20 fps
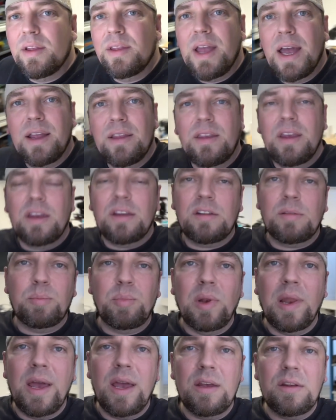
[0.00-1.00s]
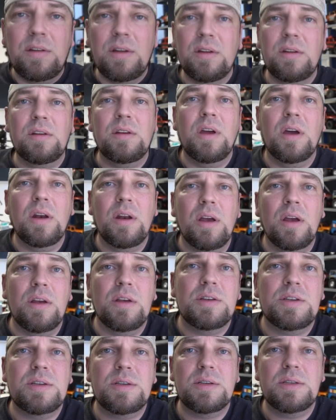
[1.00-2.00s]
that this place is
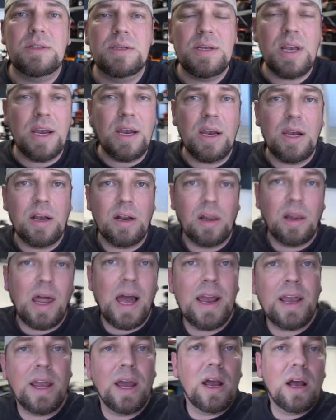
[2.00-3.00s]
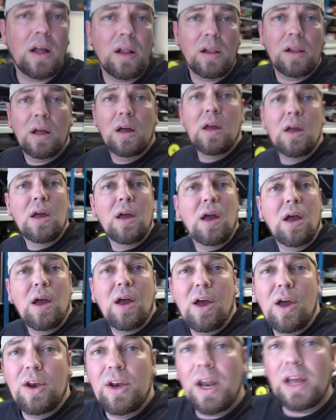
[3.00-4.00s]
gonna stink like hell.
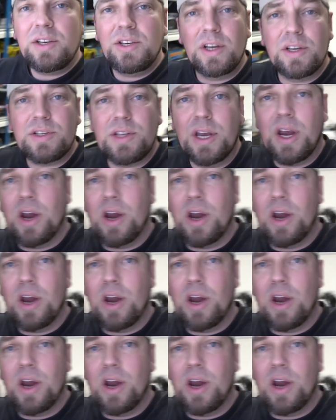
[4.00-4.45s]
Uh, not just